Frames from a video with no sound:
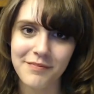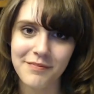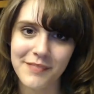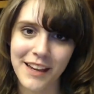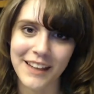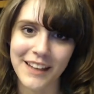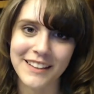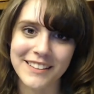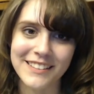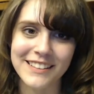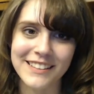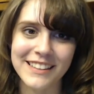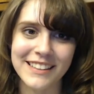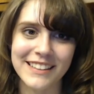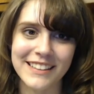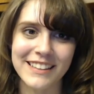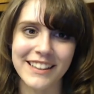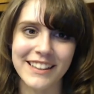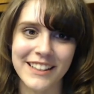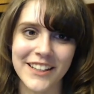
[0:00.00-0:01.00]
And
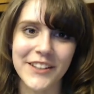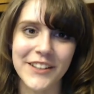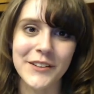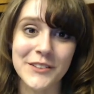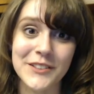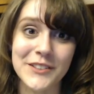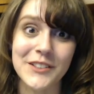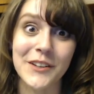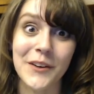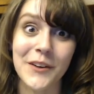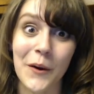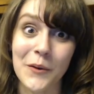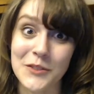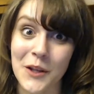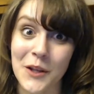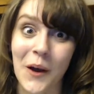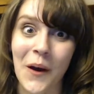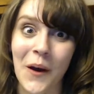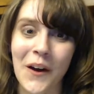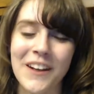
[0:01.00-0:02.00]
Utsuro goes
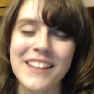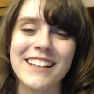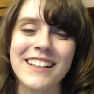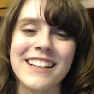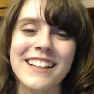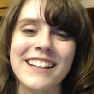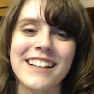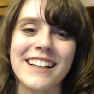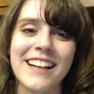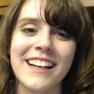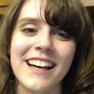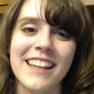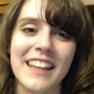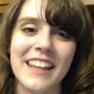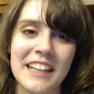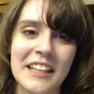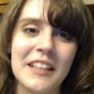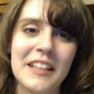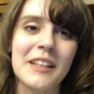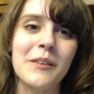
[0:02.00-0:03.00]
on
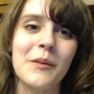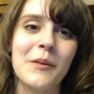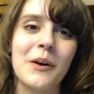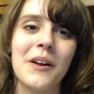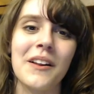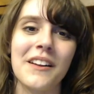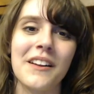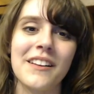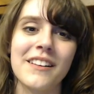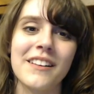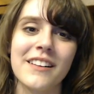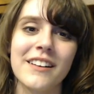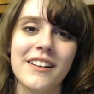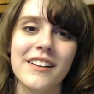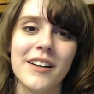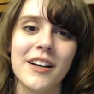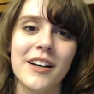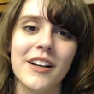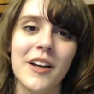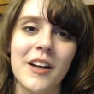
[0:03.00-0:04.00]
that he will
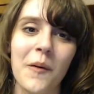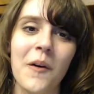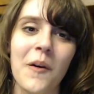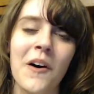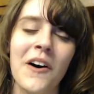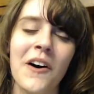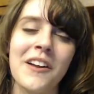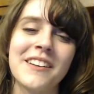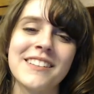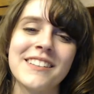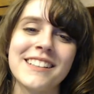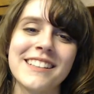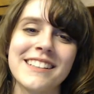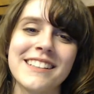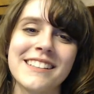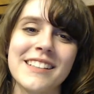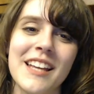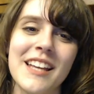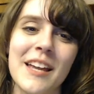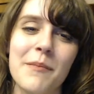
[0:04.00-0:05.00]
go on
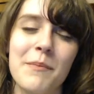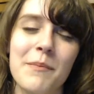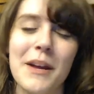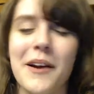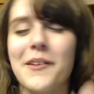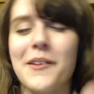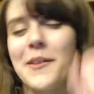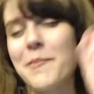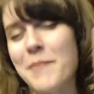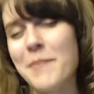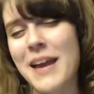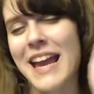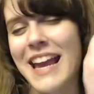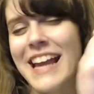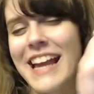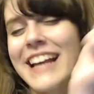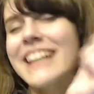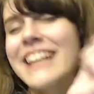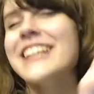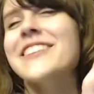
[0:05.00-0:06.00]
and bear the
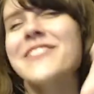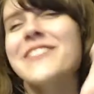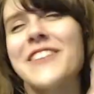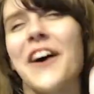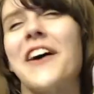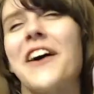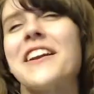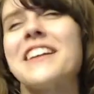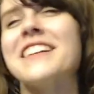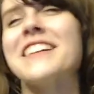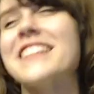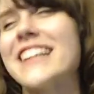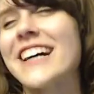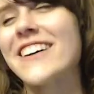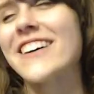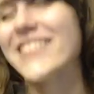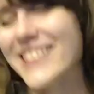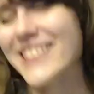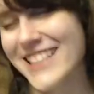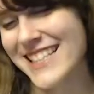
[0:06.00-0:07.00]
pain of cutting
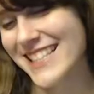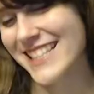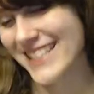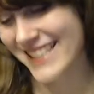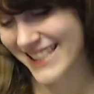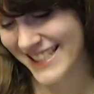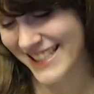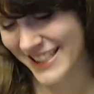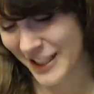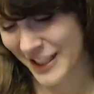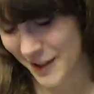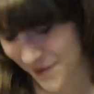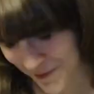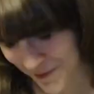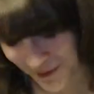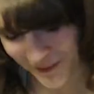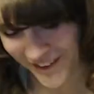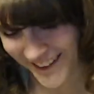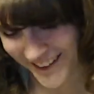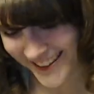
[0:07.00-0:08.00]
down his
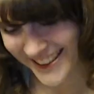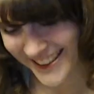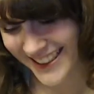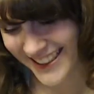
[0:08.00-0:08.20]
disciple.